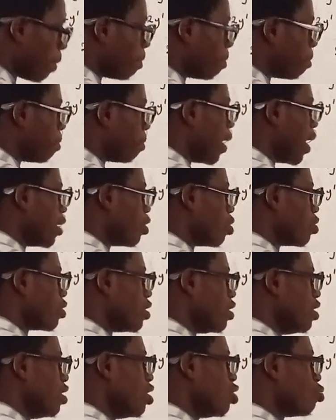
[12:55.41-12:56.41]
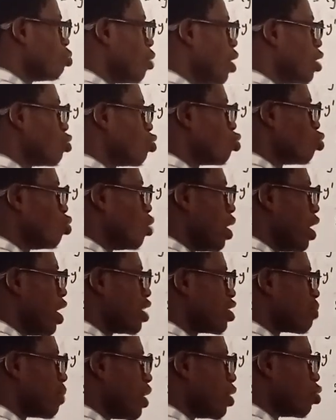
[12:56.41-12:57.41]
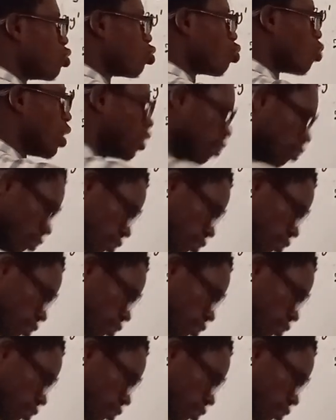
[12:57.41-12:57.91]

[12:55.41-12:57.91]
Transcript: minus e raised to power 2x minus 1